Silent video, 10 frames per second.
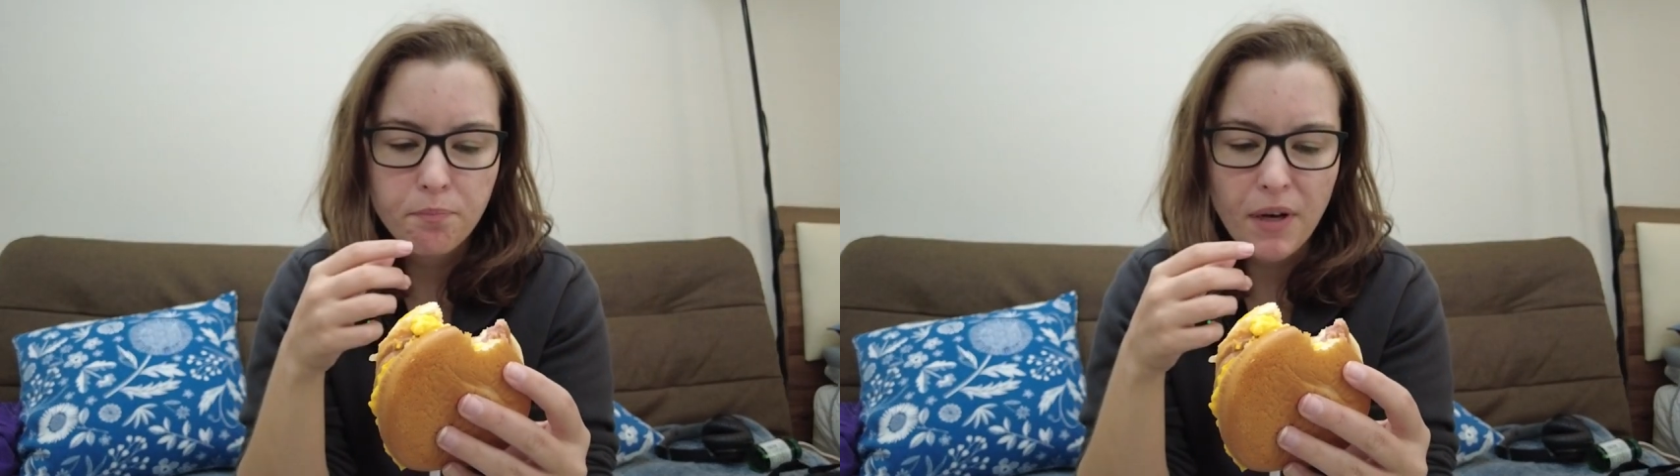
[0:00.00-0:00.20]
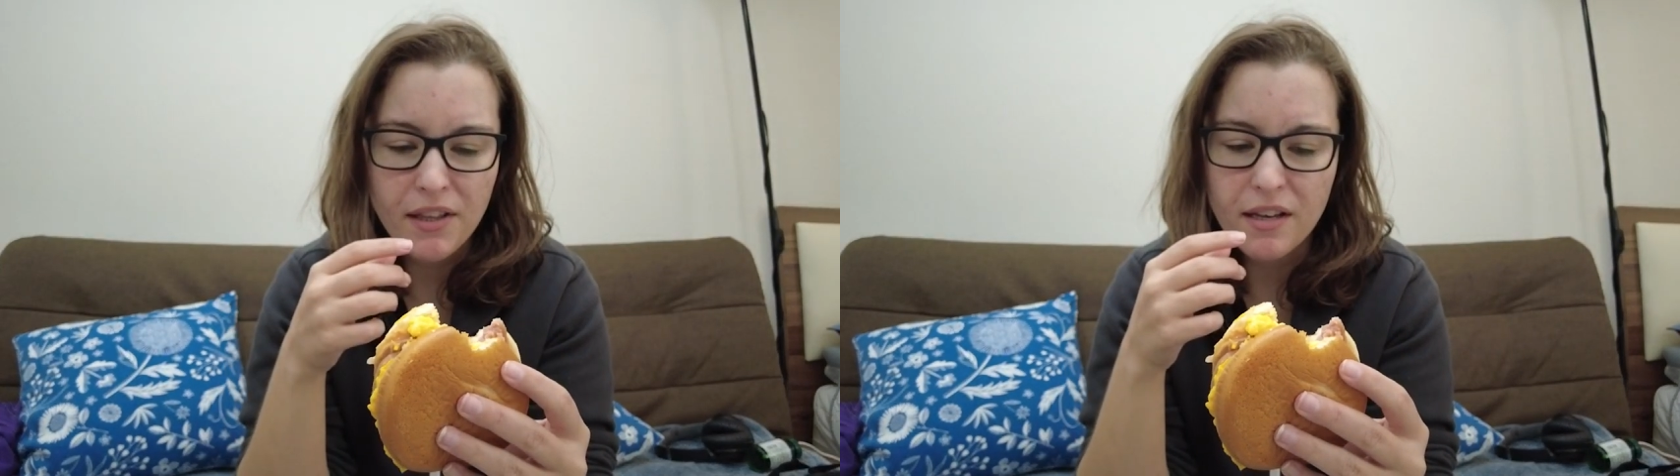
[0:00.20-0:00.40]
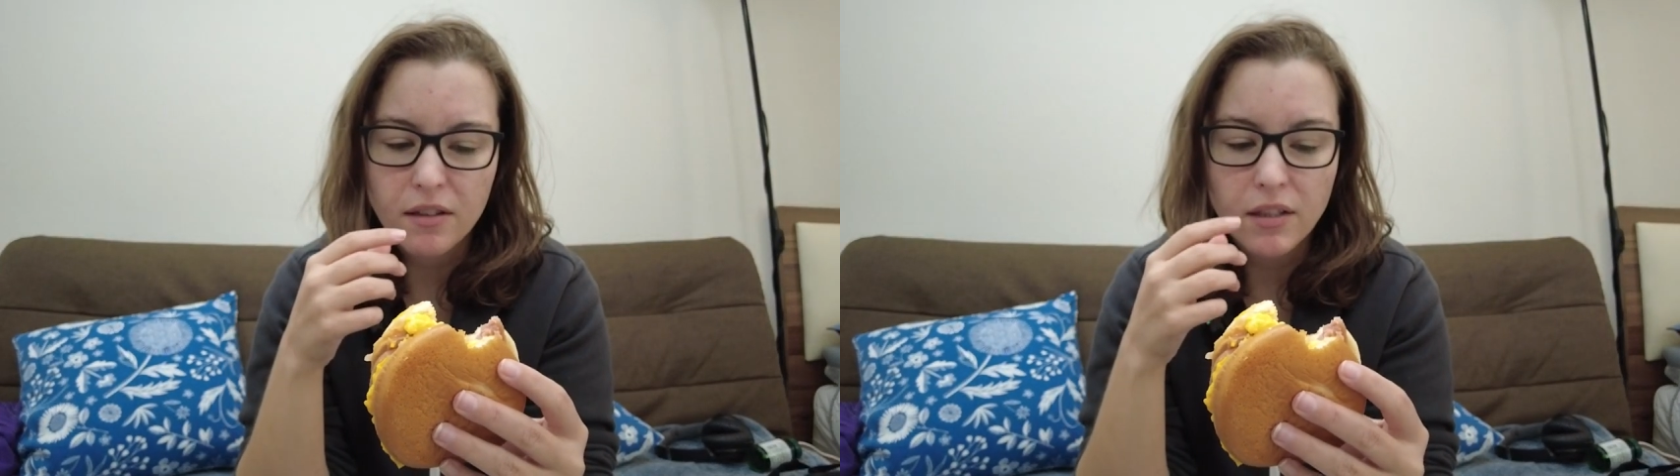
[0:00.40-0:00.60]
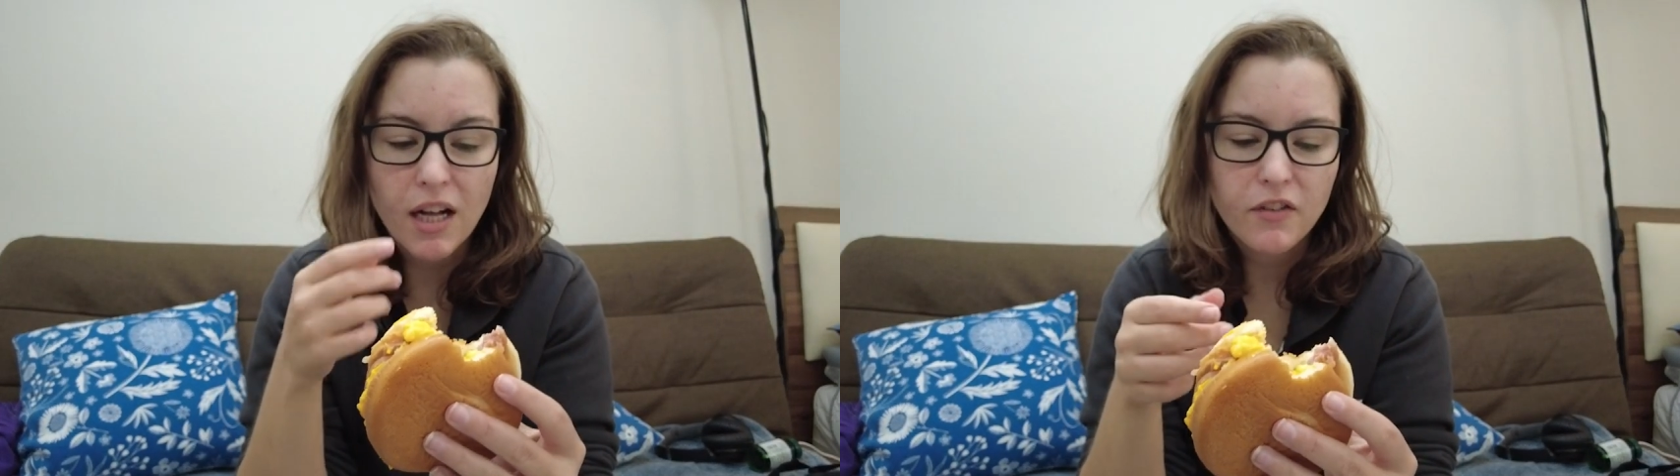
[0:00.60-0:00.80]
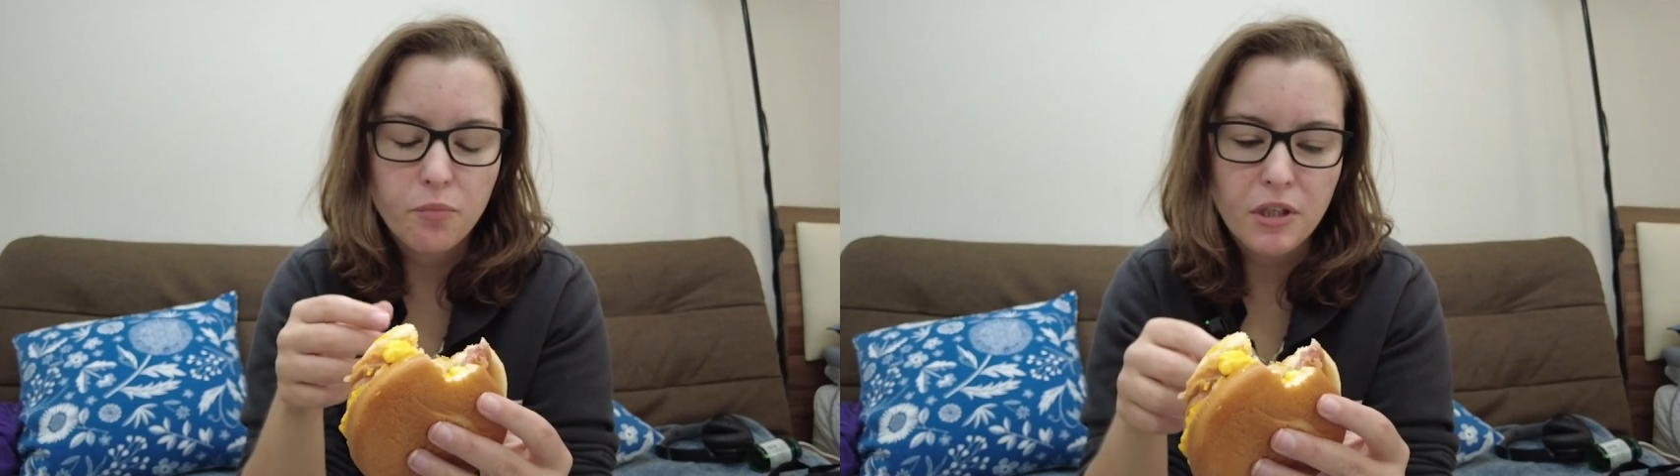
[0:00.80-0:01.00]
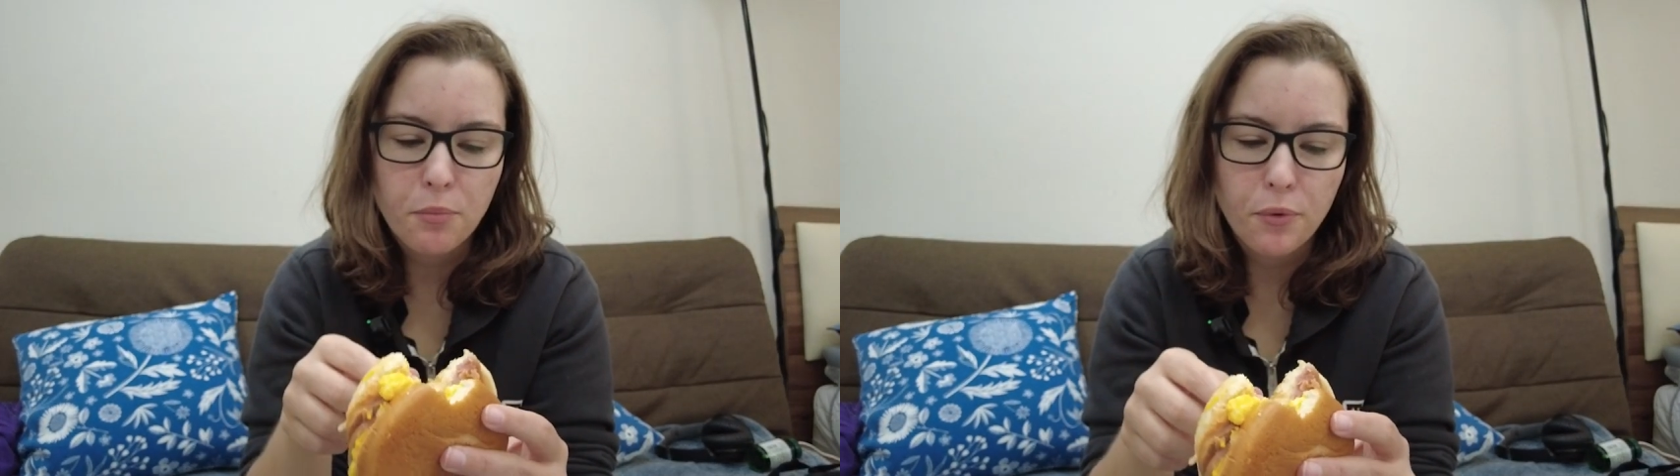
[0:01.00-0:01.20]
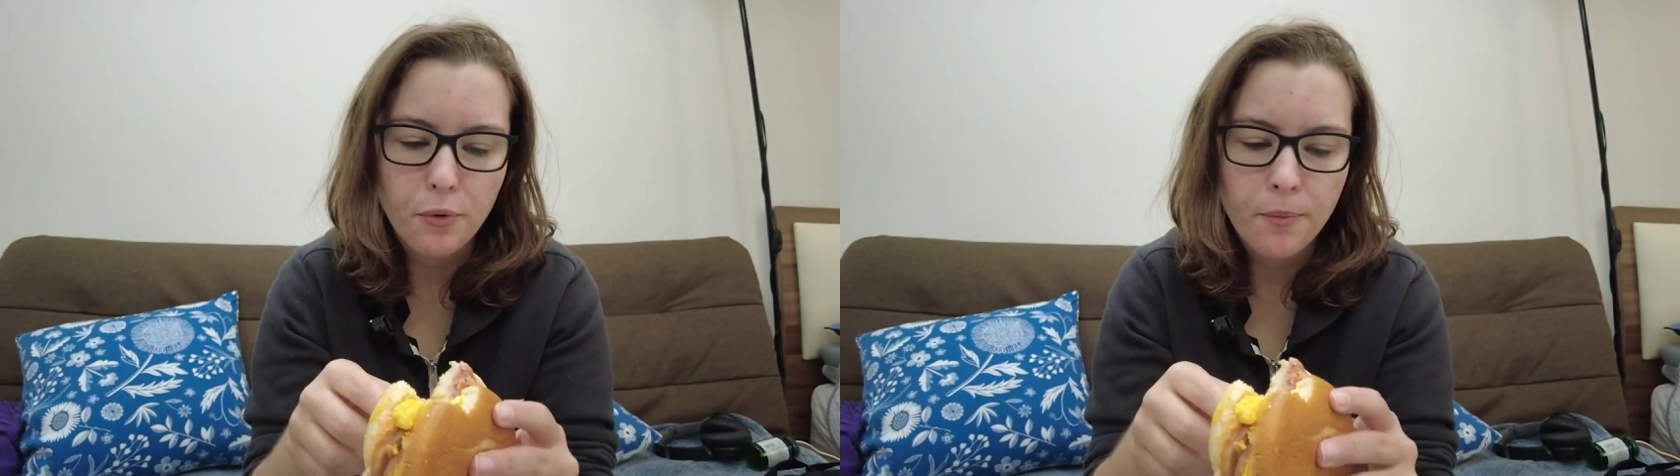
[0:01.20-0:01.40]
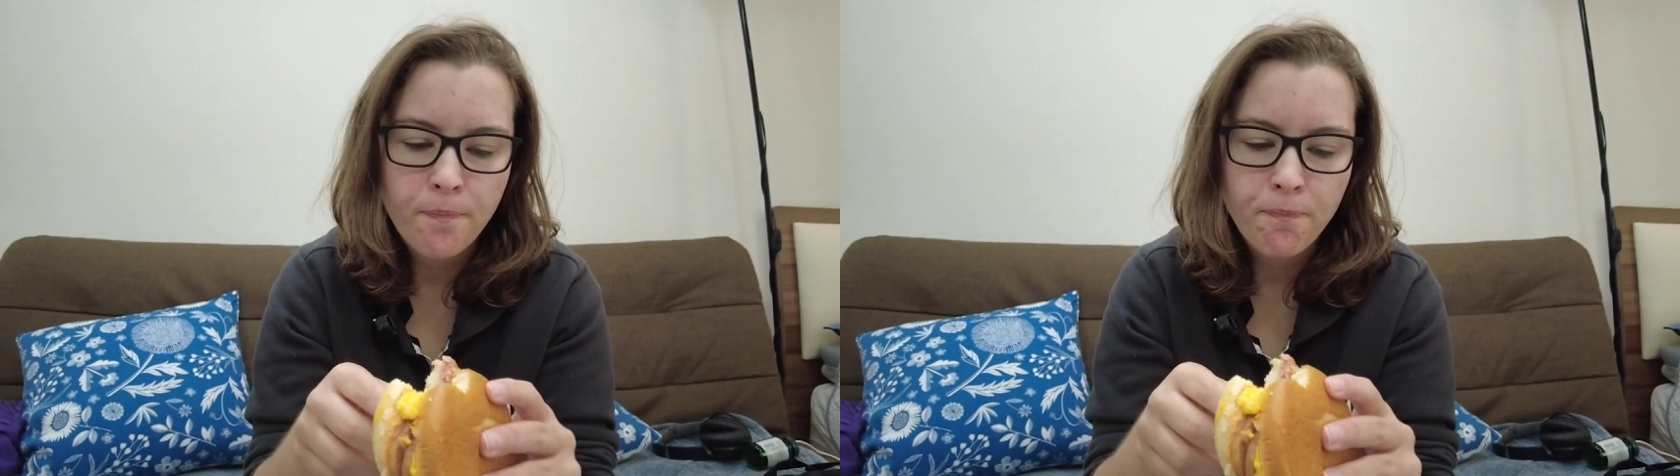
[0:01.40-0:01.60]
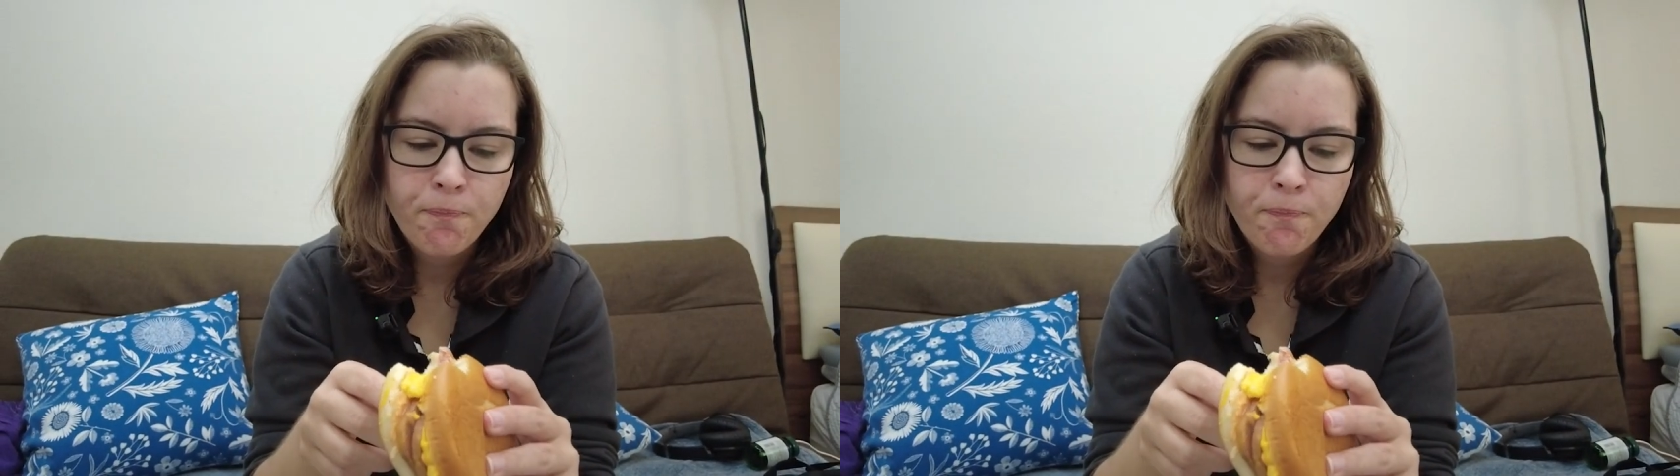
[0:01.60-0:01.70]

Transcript: I think a lot of people